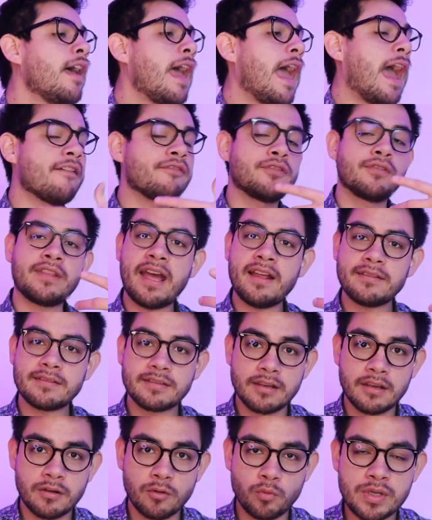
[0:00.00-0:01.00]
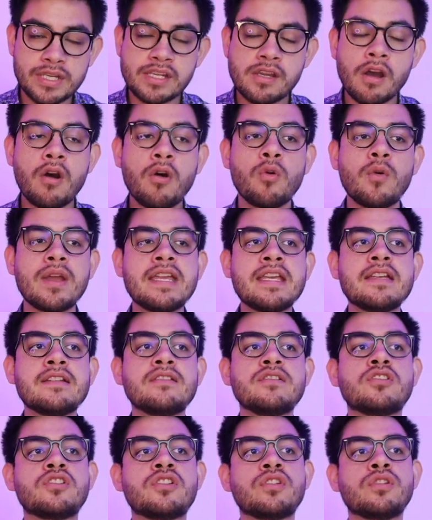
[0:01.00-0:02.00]
After that, we go
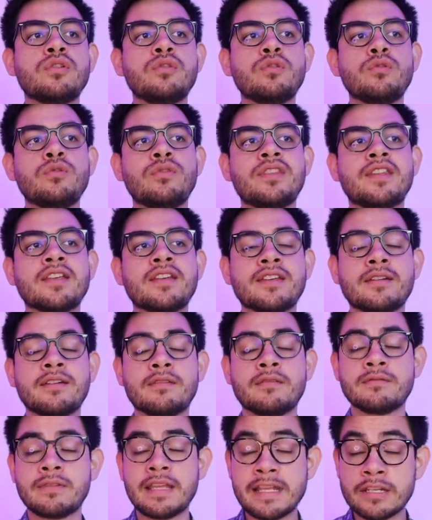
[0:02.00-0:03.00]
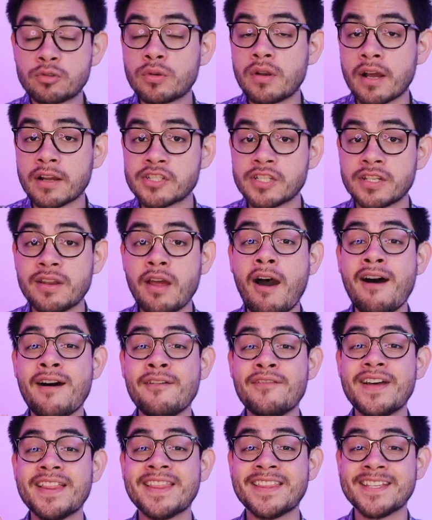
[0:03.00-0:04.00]
into the introduction
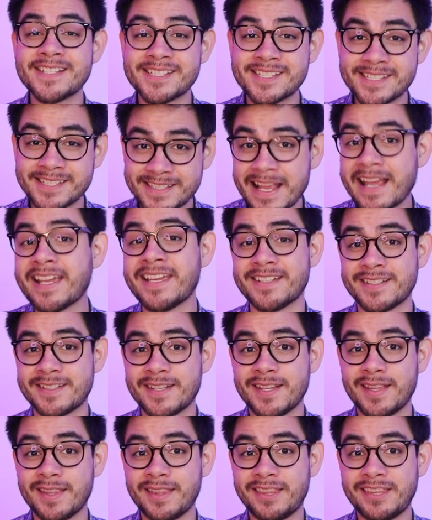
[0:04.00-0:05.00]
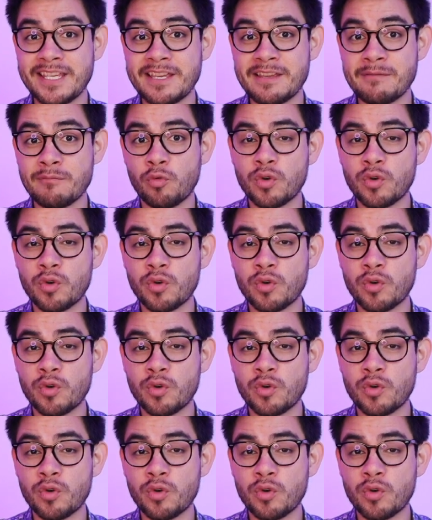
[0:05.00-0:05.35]
of the second theme,